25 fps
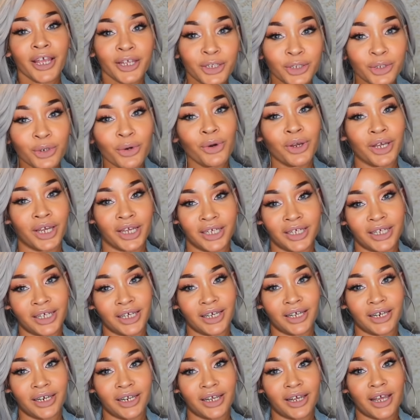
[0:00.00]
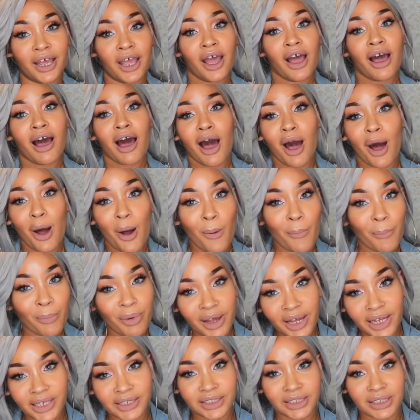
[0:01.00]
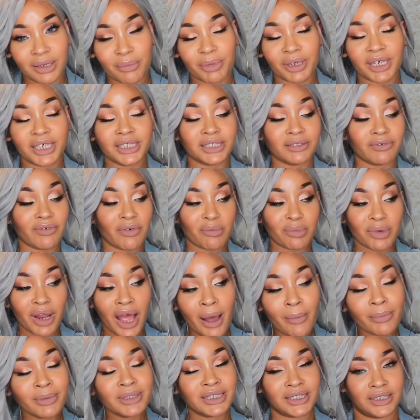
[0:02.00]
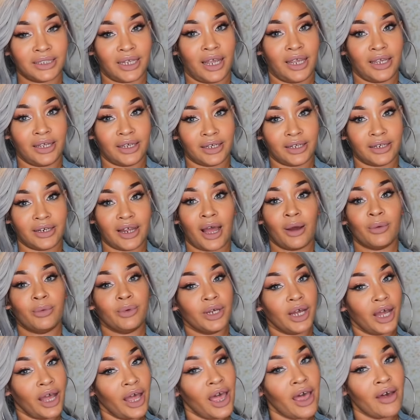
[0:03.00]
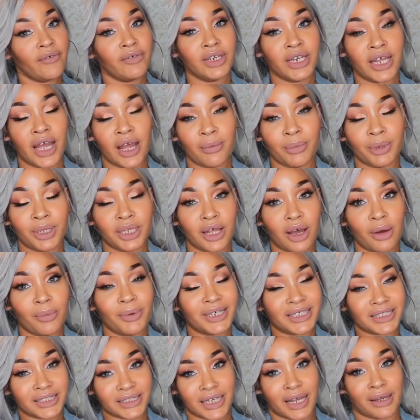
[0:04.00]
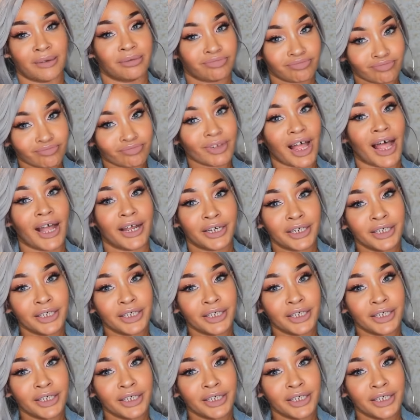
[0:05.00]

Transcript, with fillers: And you can get it on budget because if I'm not mistaken, I will have it down below because I